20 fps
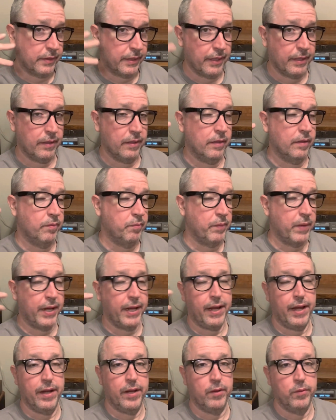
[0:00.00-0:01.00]
get in my
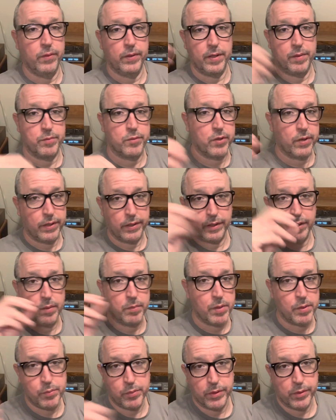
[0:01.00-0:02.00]
head when I'm trying to come
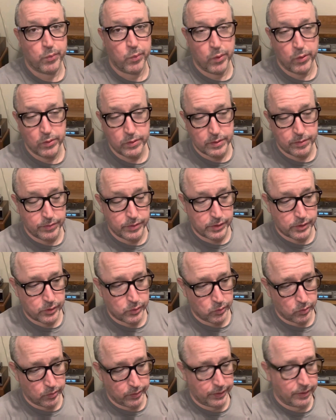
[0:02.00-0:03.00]
up with words of a
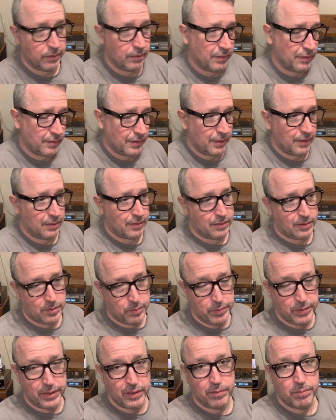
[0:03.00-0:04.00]
story because that to
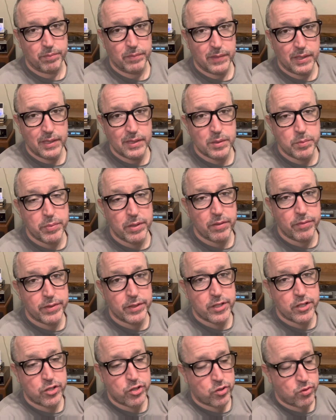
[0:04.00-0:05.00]
me is a bit of a
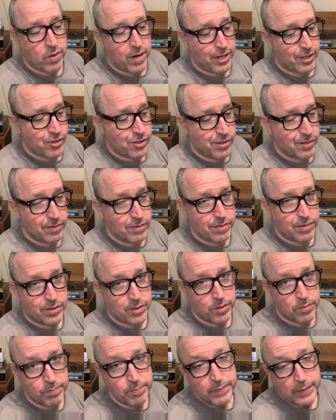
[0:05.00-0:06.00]
distraction. So
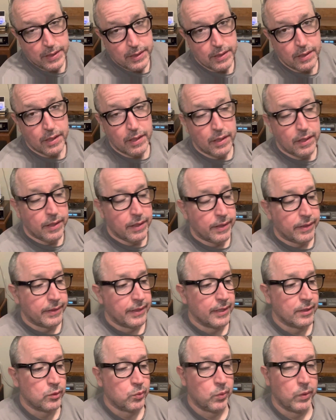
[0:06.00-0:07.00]

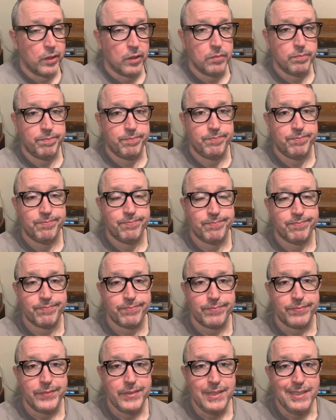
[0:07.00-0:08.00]
that's where
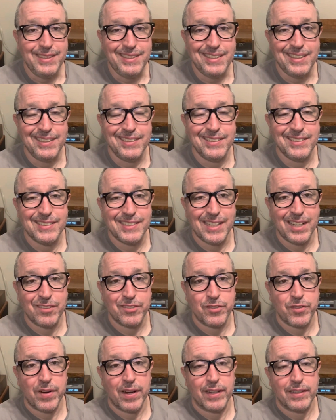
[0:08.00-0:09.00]
the
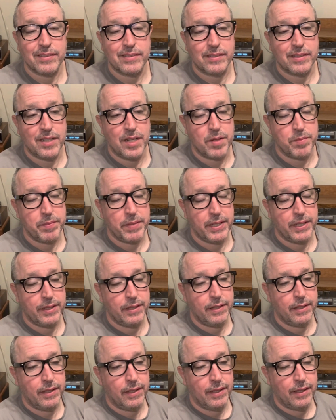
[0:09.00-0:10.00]
soundtracks come
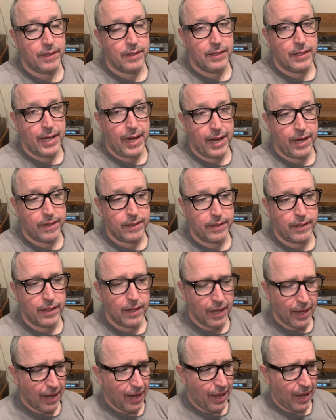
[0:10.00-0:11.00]
in handy.
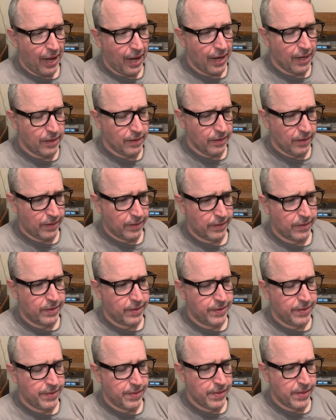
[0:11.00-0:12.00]
And
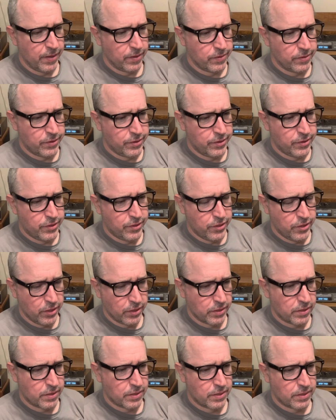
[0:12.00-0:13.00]
they're
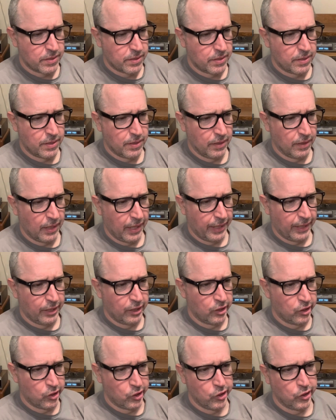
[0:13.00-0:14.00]
just like
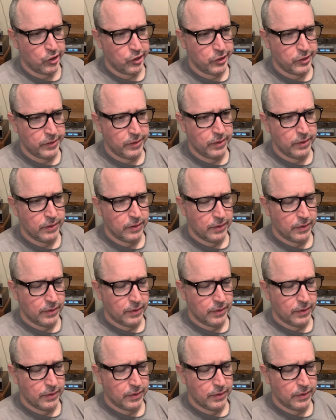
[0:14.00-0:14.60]
good